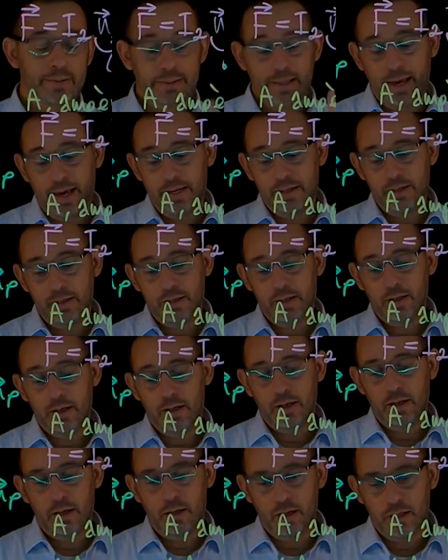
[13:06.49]
then
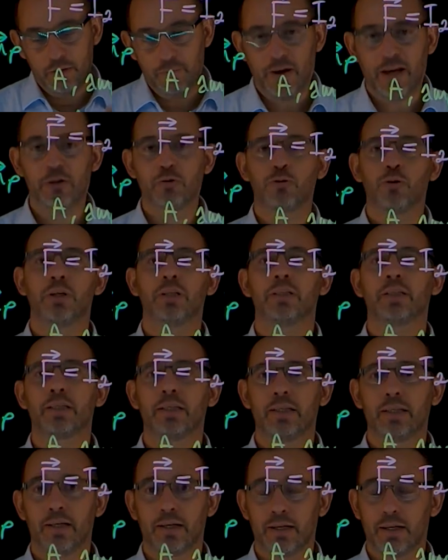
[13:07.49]
eventually
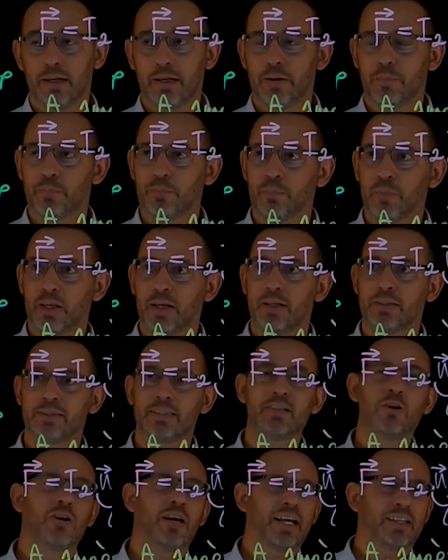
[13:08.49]
the
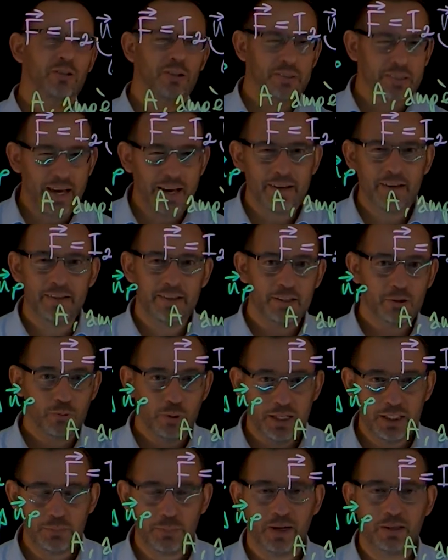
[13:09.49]
single electron tunneling as
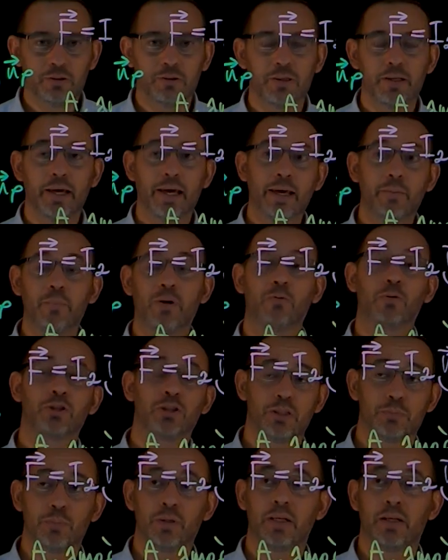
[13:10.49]
well is part of the game, which
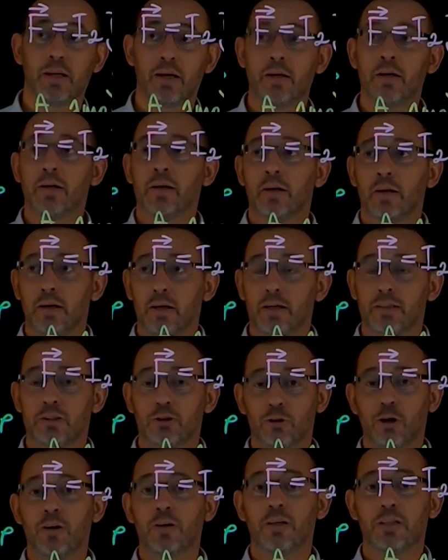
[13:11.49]
has been
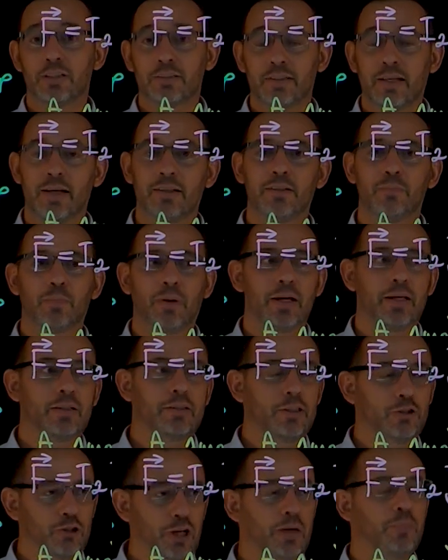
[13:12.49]
strongly studied by
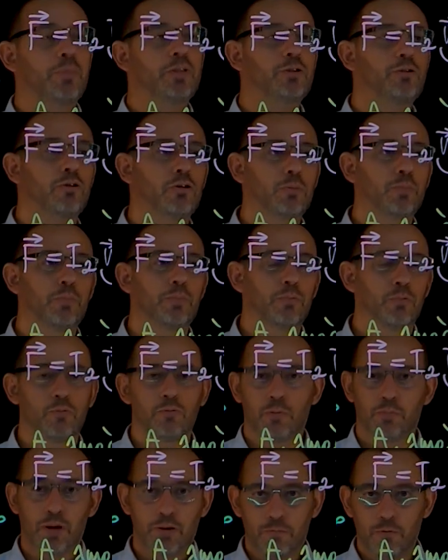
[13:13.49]
the Chalmers group
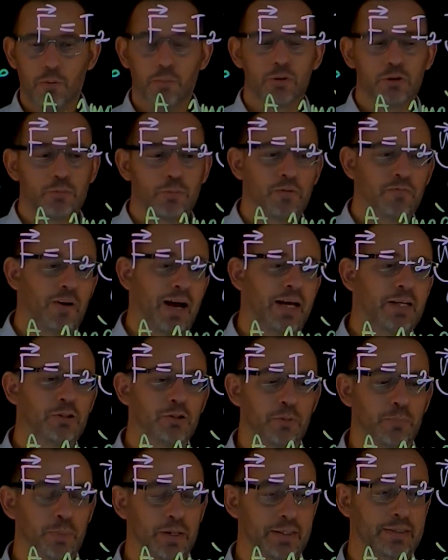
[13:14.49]
from my former
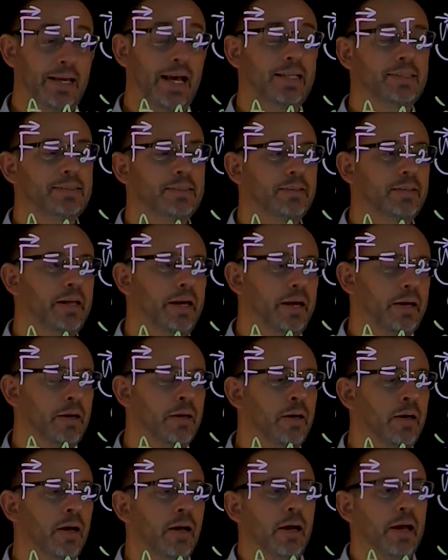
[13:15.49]
supervisor, Per Delsin there.
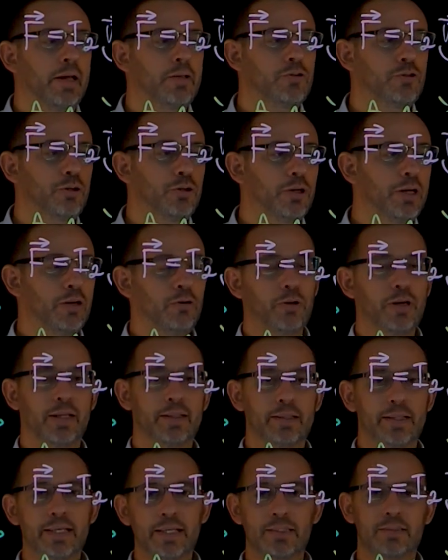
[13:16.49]
And so you can look
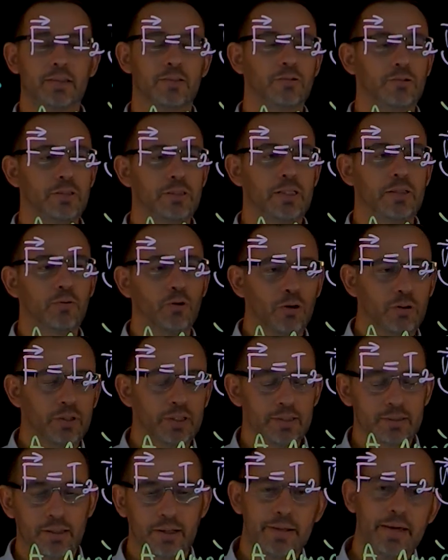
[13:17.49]
at NIST to see all
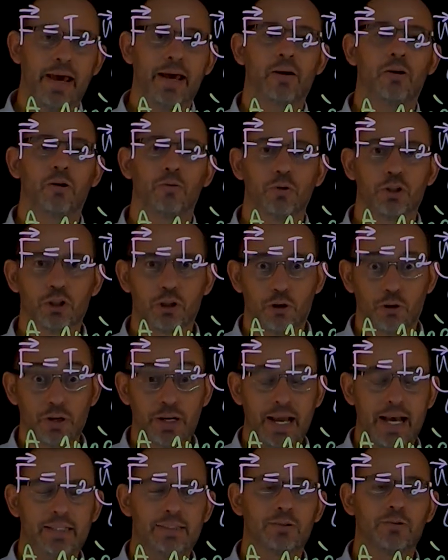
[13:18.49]
this triangle, which
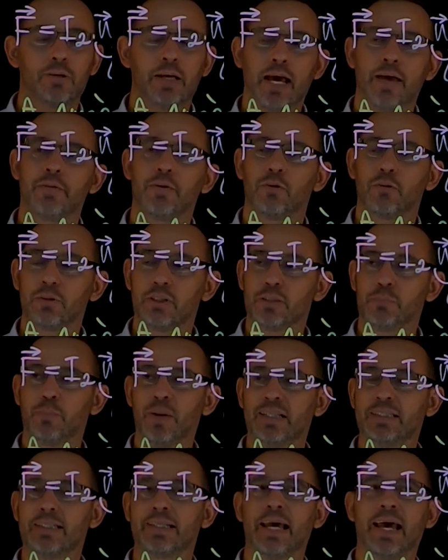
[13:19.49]
connects together all these
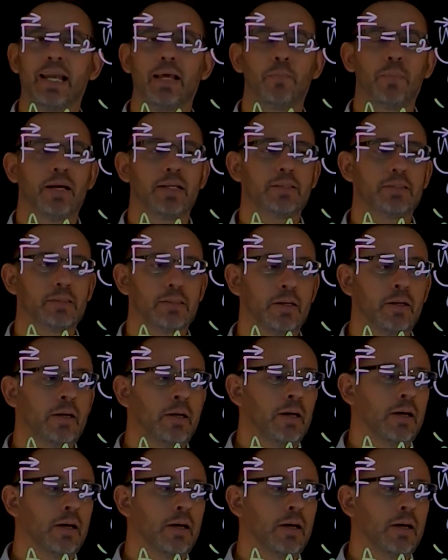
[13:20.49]
basic elements